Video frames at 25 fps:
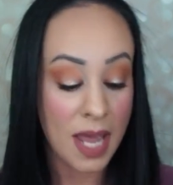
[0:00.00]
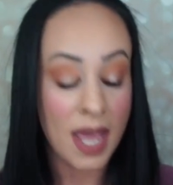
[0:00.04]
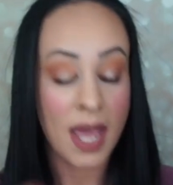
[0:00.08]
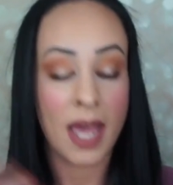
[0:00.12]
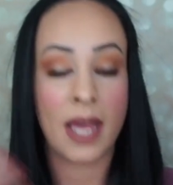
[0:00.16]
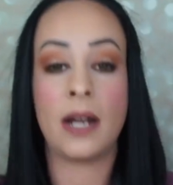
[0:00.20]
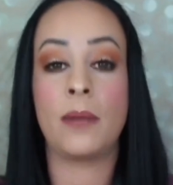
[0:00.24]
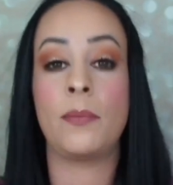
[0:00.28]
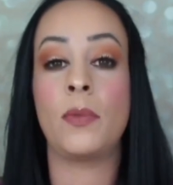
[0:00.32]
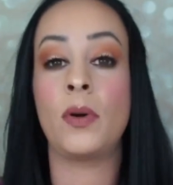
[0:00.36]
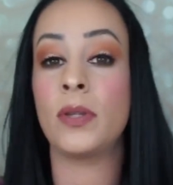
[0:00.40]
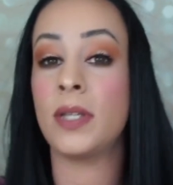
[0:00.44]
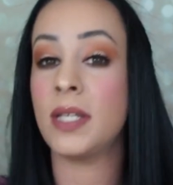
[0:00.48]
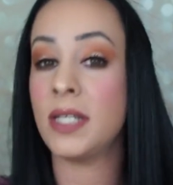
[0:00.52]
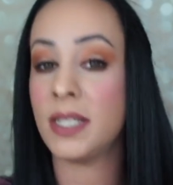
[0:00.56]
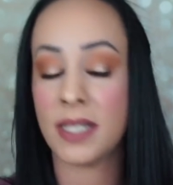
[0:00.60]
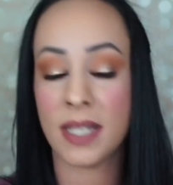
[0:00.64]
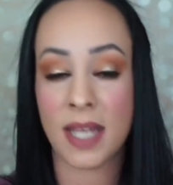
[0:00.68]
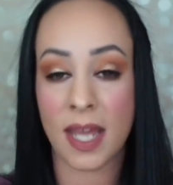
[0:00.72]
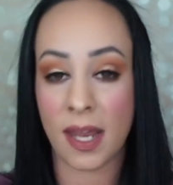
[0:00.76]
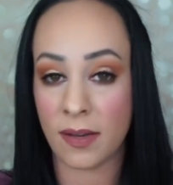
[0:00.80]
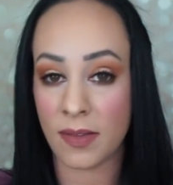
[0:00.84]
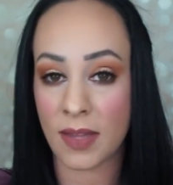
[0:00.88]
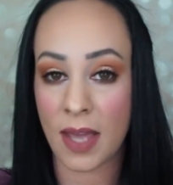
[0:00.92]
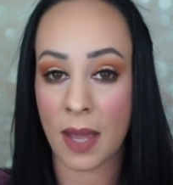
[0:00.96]
And I'm only
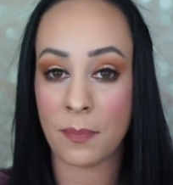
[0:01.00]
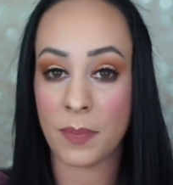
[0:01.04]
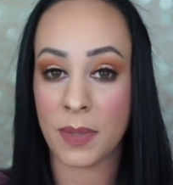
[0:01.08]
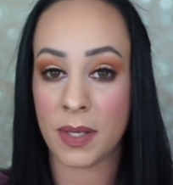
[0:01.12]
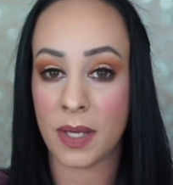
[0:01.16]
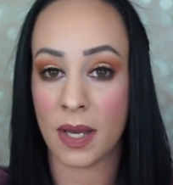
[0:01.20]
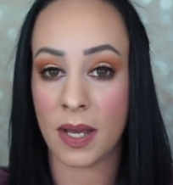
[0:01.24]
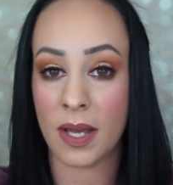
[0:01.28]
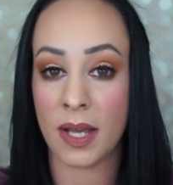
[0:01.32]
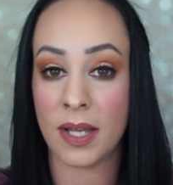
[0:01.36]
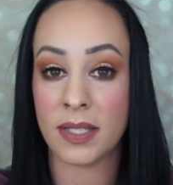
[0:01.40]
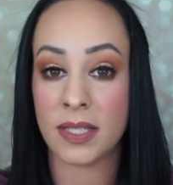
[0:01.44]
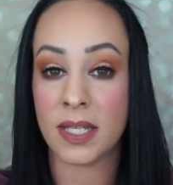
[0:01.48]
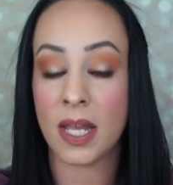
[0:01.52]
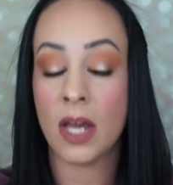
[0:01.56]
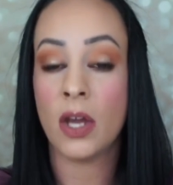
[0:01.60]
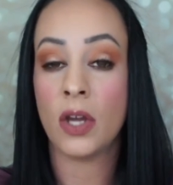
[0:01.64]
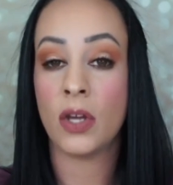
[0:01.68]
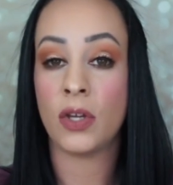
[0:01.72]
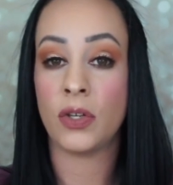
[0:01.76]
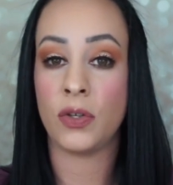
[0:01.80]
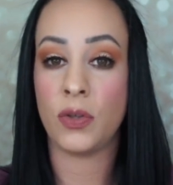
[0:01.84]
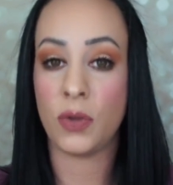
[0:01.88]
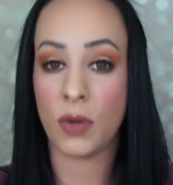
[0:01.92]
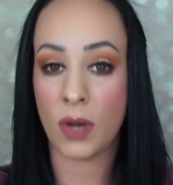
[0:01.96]
saying that because
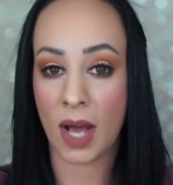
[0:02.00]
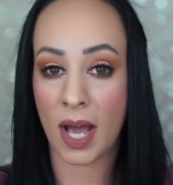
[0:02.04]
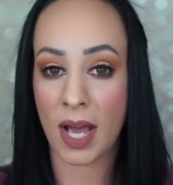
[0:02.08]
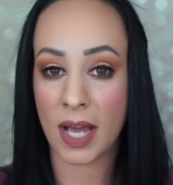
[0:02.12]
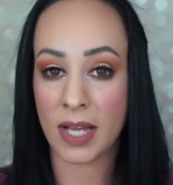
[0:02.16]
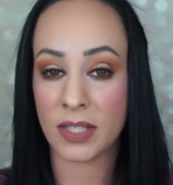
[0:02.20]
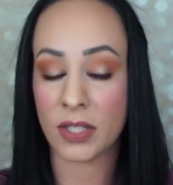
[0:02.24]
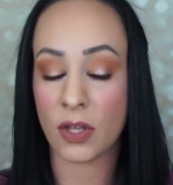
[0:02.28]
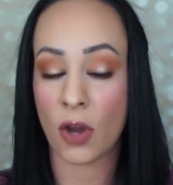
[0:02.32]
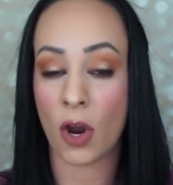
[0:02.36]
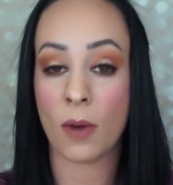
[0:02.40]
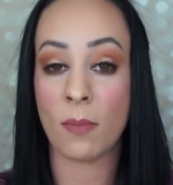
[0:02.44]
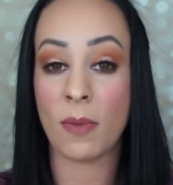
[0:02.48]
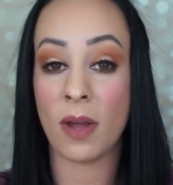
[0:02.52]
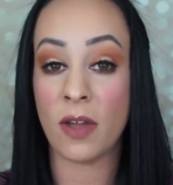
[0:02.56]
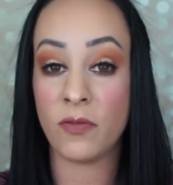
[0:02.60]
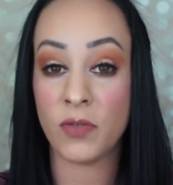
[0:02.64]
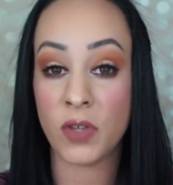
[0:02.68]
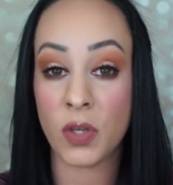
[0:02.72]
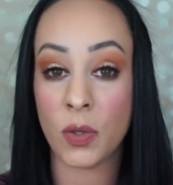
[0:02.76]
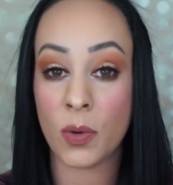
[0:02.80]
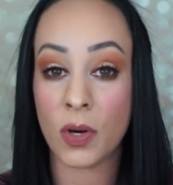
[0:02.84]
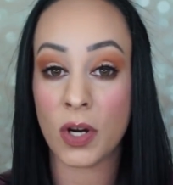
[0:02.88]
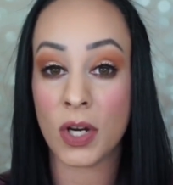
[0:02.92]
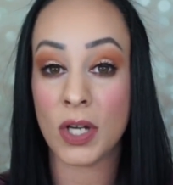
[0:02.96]
you guys are my
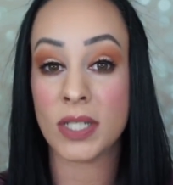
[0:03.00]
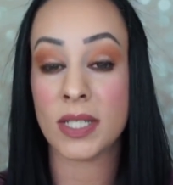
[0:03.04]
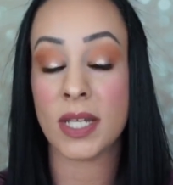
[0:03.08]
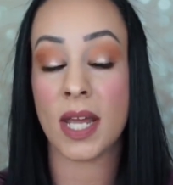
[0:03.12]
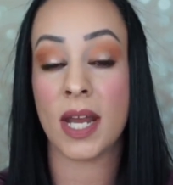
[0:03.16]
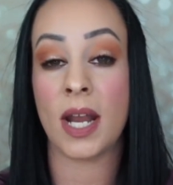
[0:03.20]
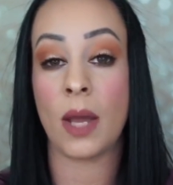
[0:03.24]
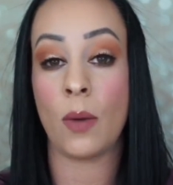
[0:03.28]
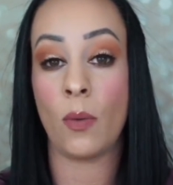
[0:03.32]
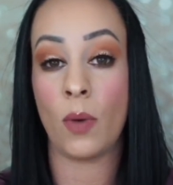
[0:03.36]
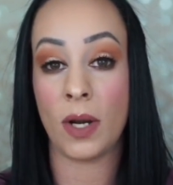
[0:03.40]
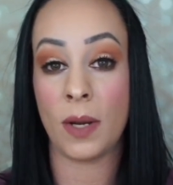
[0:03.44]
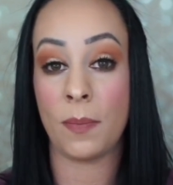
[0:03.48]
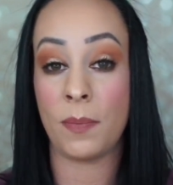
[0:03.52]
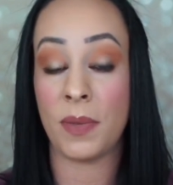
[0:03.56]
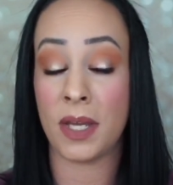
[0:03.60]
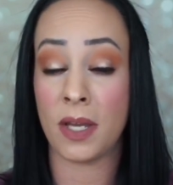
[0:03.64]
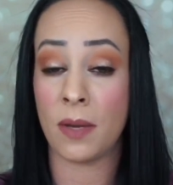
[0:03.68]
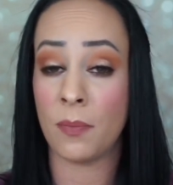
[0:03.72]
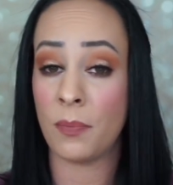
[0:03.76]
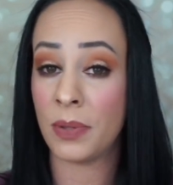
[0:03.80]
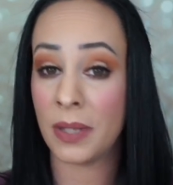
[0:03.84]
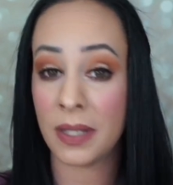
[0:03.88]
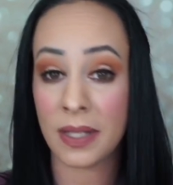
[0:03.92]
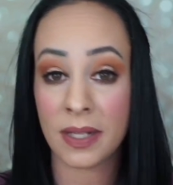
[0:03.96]
viewers and I want to be
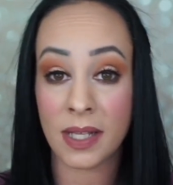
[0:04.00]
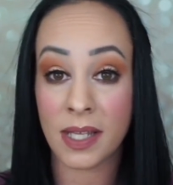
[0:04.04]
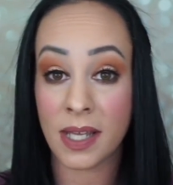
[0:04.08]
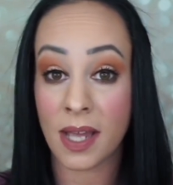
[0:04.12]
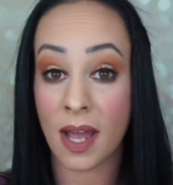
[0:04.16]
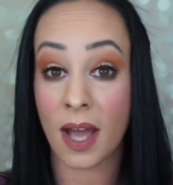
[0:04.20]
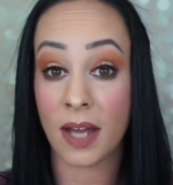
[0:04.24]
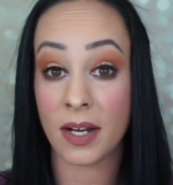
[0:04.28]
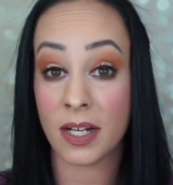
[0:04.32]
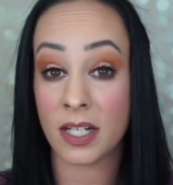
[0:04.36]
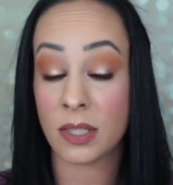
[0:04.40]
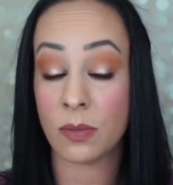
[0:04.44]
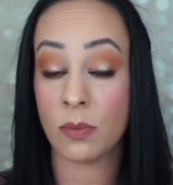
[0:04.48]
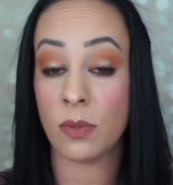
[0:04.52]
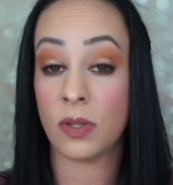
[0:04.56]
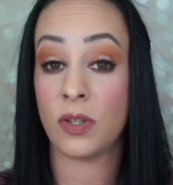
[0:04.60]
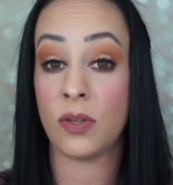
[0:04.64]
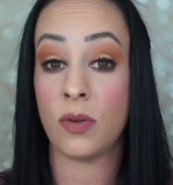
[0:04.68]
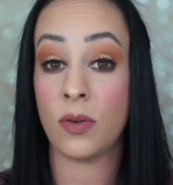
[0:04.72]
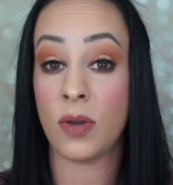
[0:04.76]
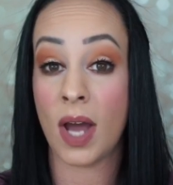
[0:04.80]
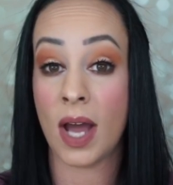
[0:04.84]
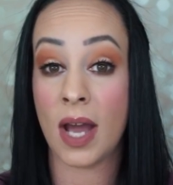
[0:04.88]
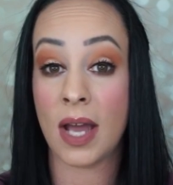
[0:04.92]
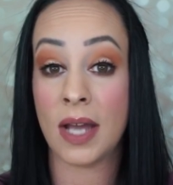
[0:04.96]
completely honest with
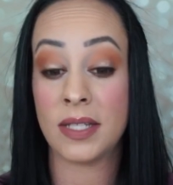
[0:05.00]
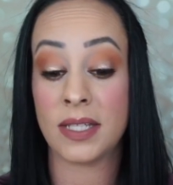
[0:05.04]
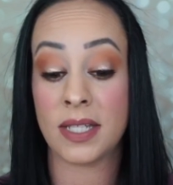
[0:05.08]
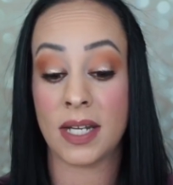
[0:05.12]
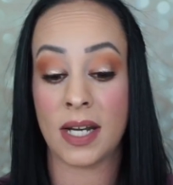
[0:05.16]
you guys.